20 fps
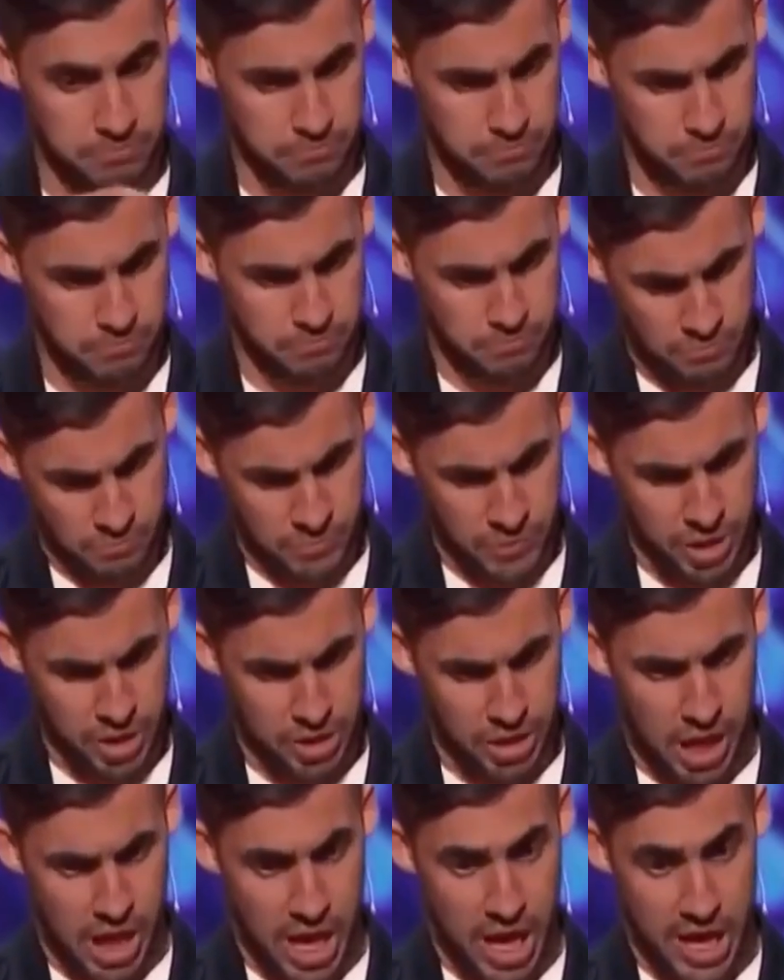Then he
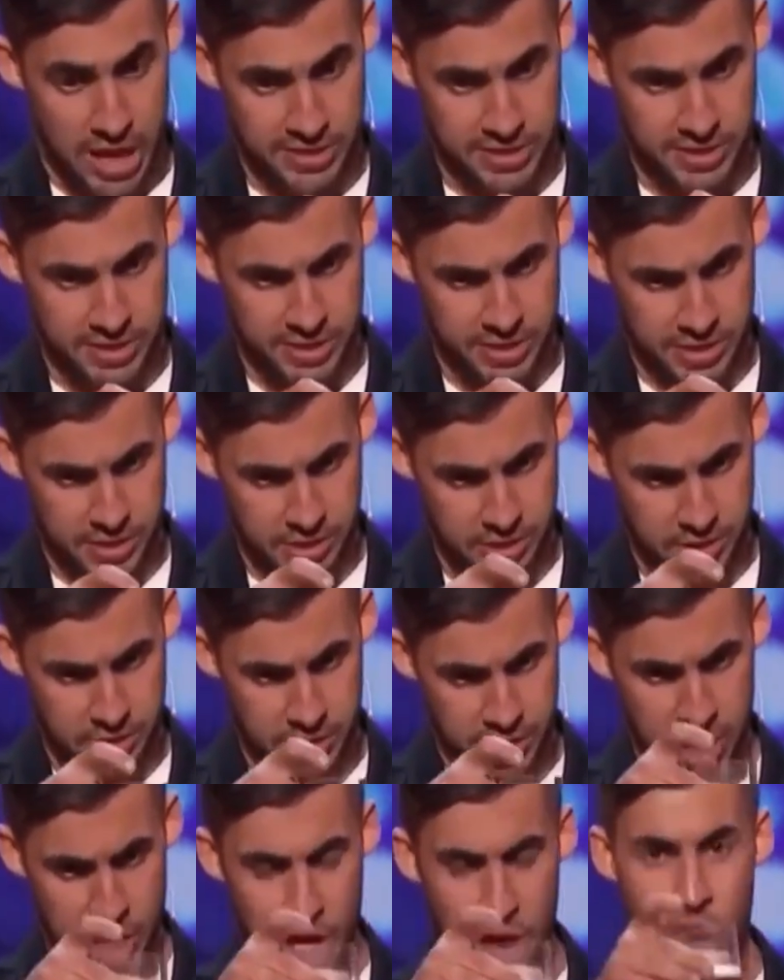produces a glass of
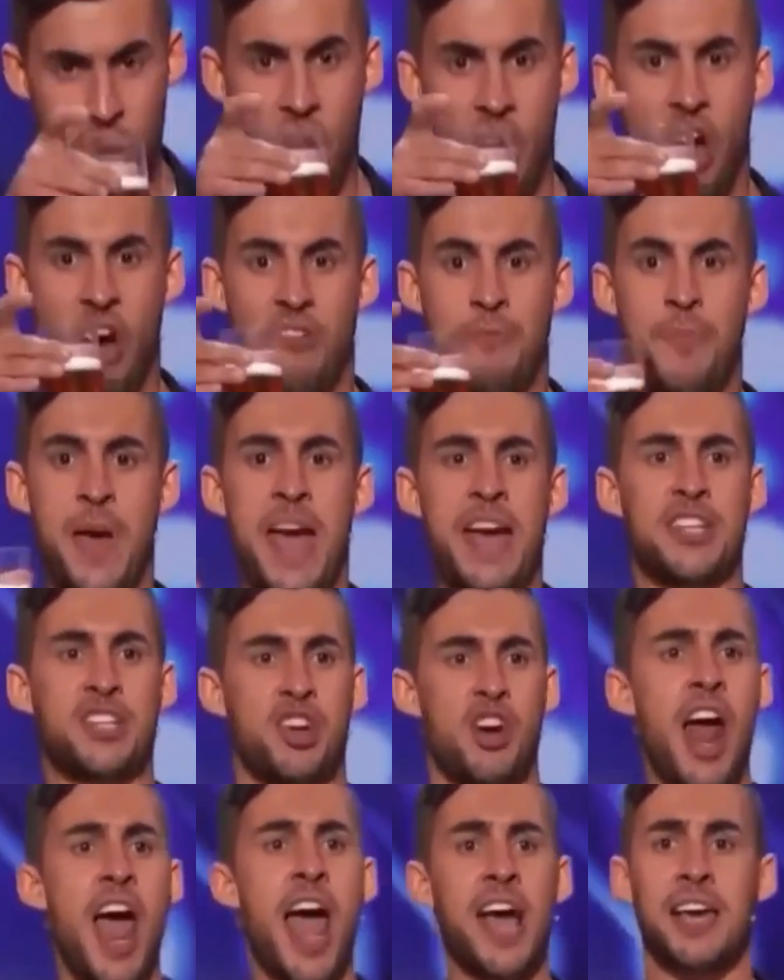beer from that paper
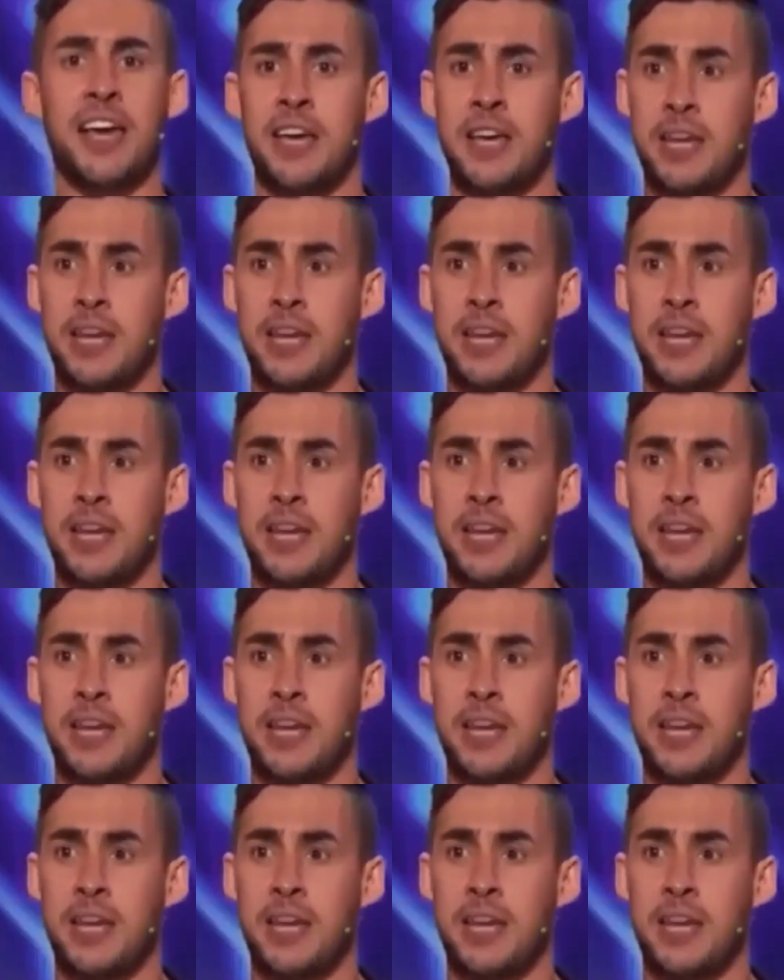bag.